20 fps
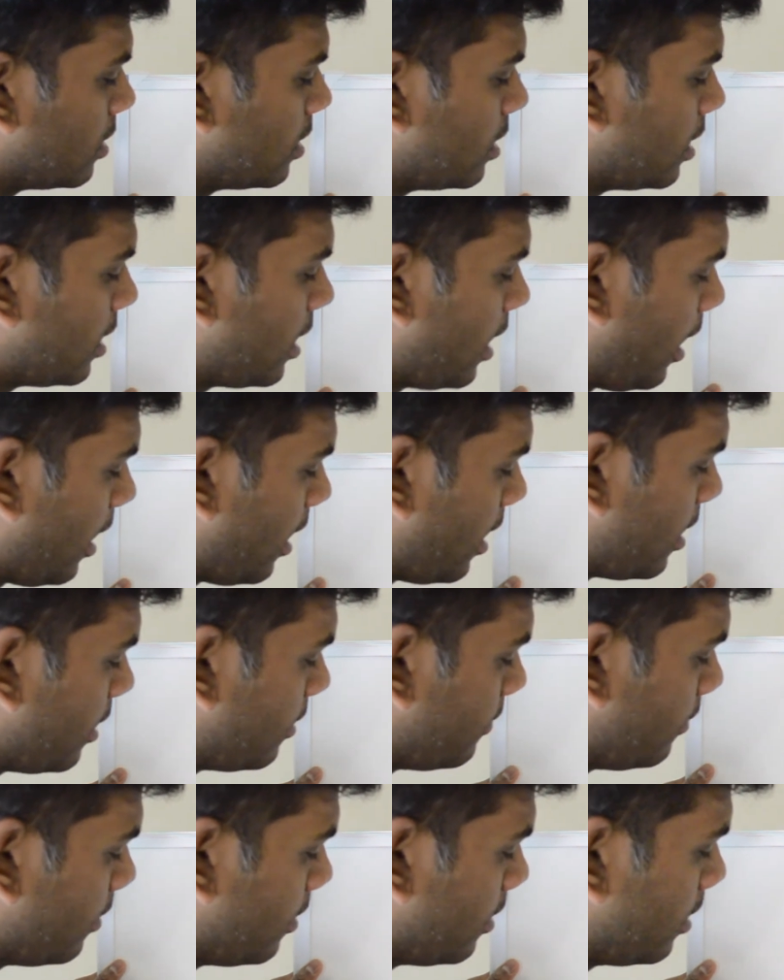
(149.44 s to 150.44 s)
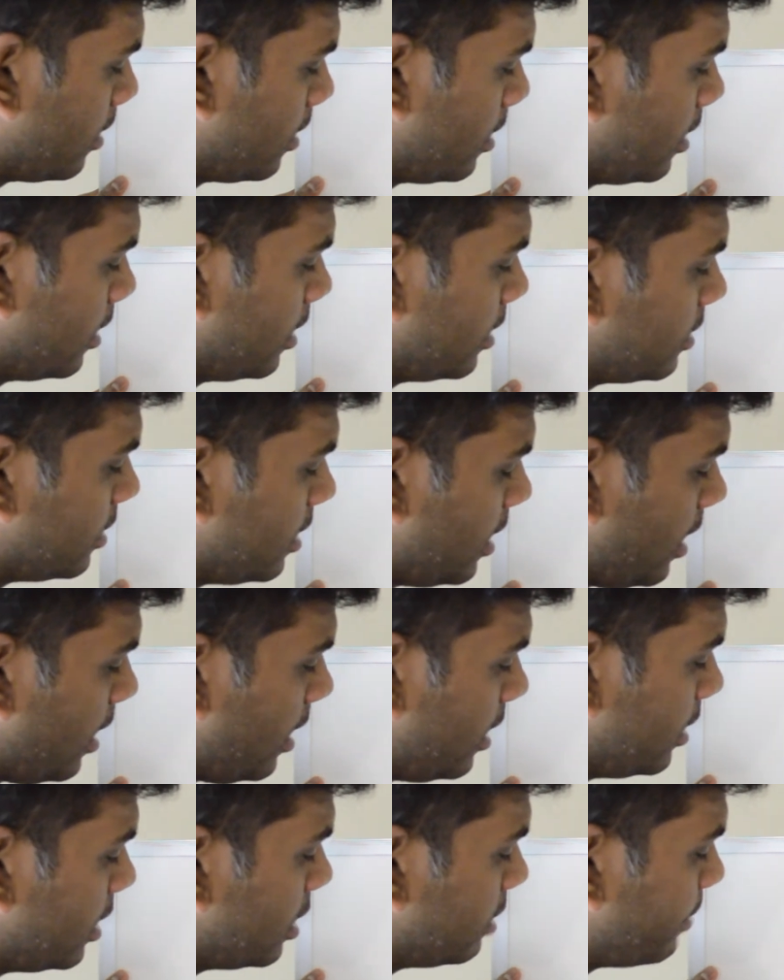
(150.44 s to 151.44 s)
And
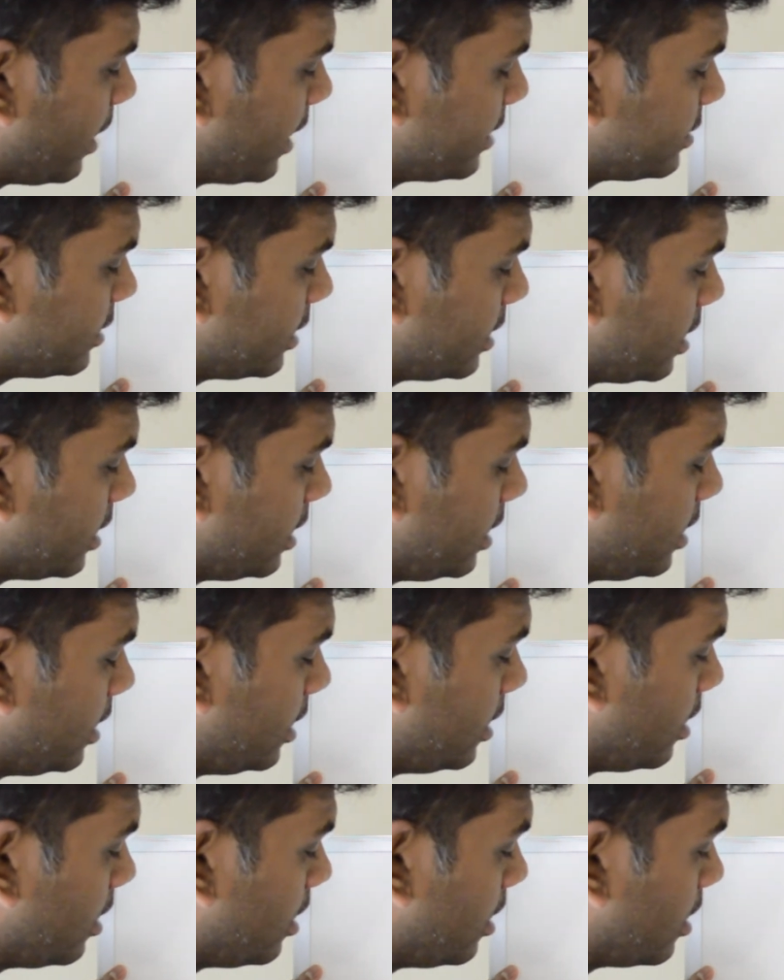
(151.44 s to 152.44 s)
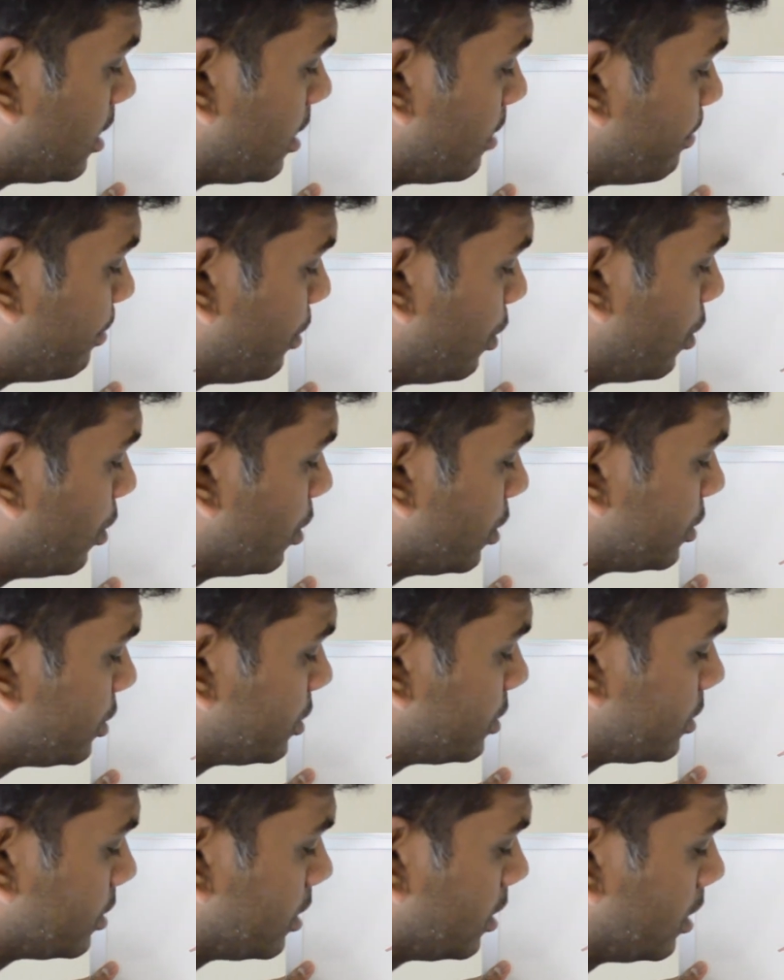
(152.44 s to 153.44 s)
then he'll basically
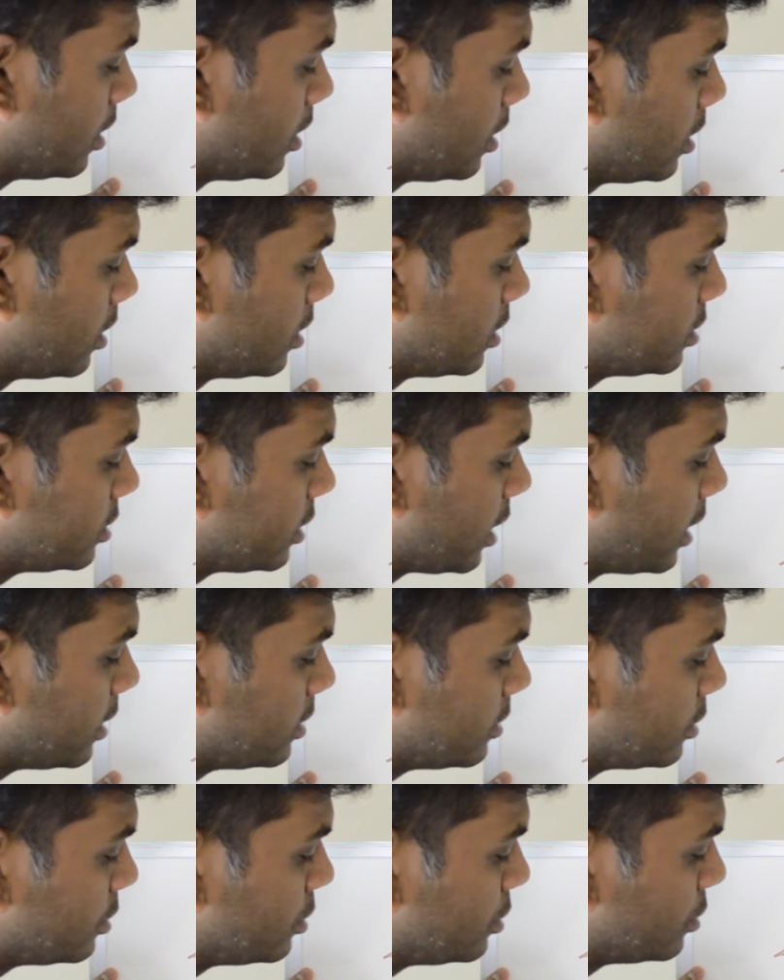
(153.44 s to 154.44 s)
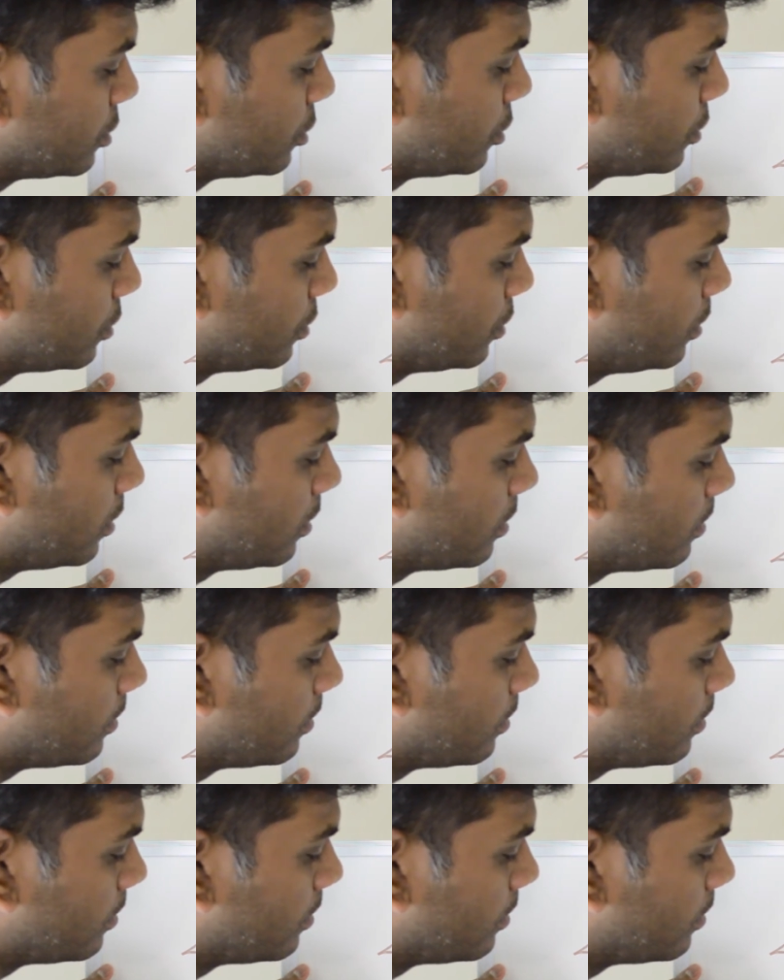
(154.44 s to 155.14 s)
push changes to